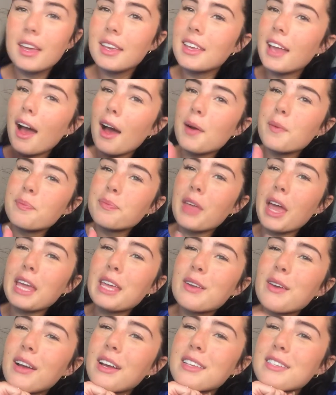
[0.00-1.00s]
yeah,
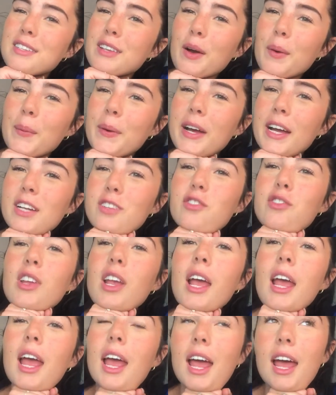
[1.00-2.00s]
thank you guys so much,
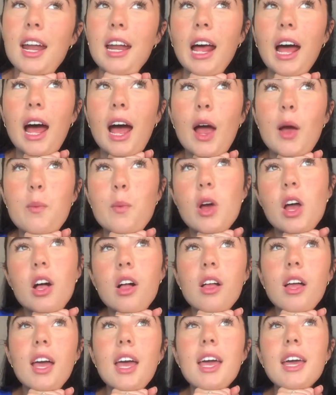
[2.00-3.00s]
and I
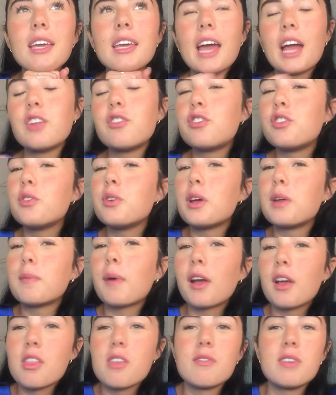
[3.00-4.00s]
will catch you in
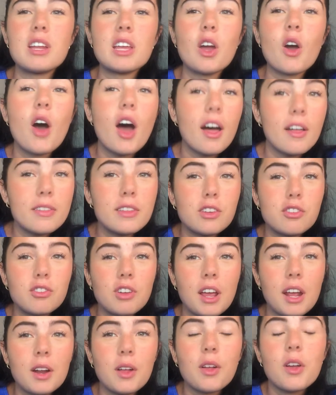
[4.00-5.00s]
my other video on this
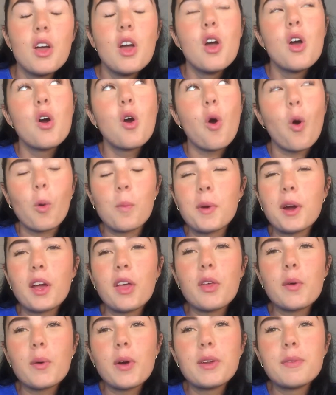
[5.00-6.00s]
channel or my
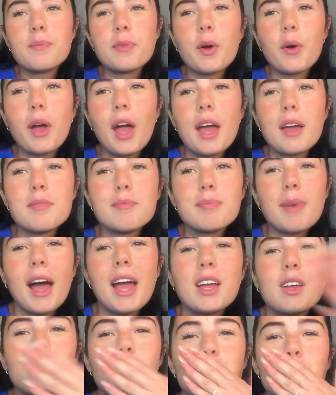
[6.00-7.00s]
other one. Okay,
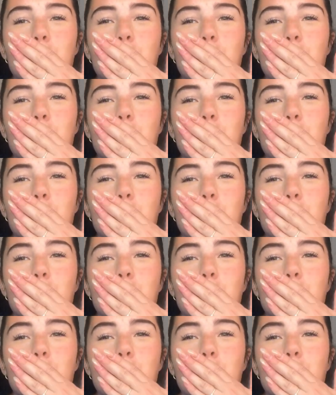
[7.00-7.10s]
bye.